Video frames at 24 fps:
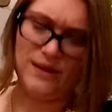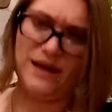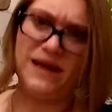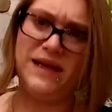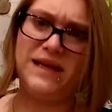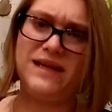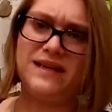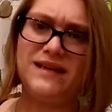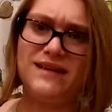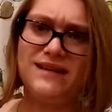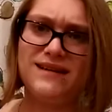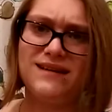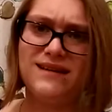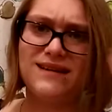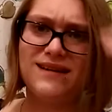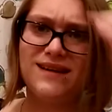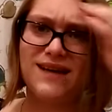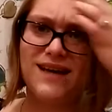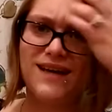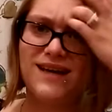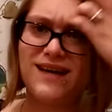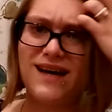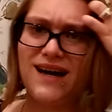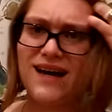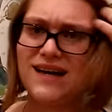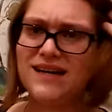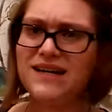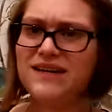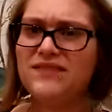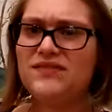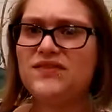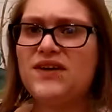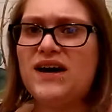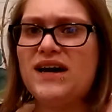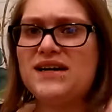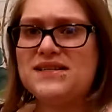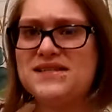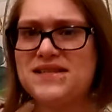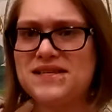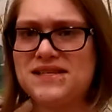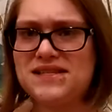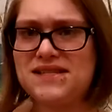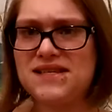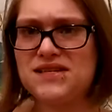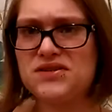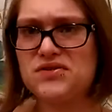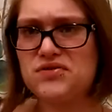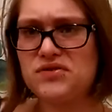but it kind of has a
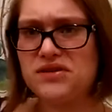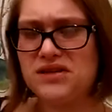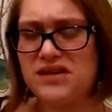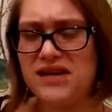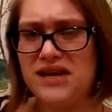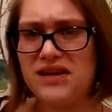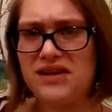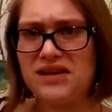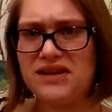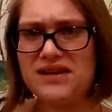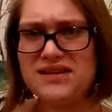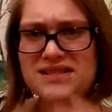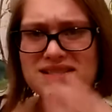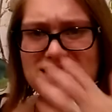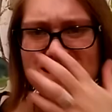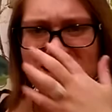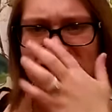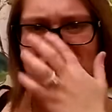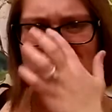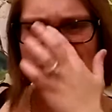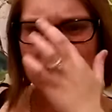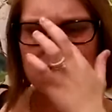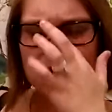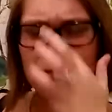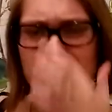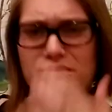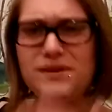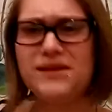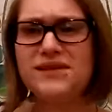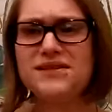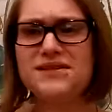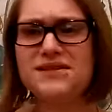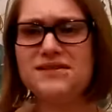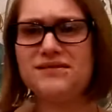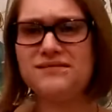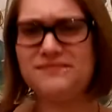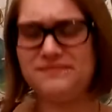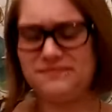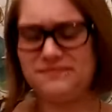citronella scent to it.